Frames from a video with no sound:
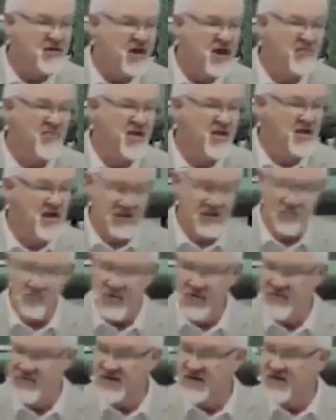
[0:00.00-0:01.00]
coming up
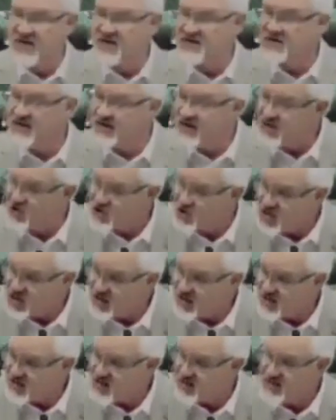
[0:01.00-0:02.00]
with this. It is
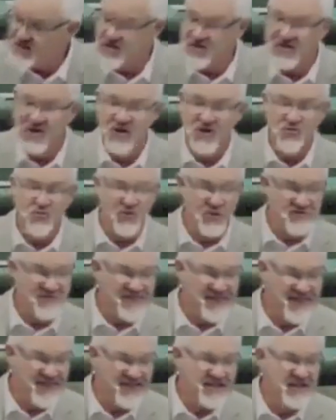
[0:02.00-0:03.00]
Jesus
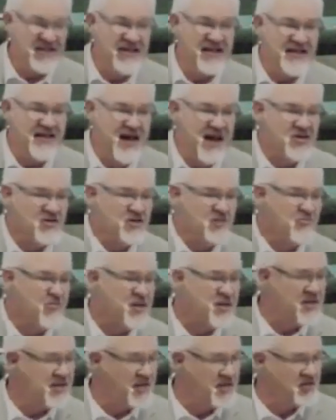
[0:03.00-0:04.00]
revealing and
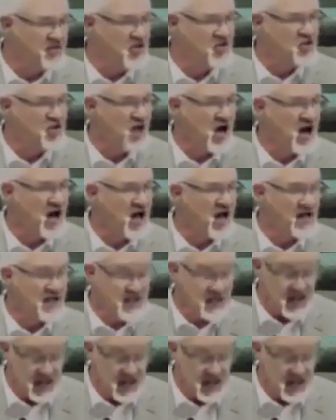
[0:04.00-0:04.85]
speaking to John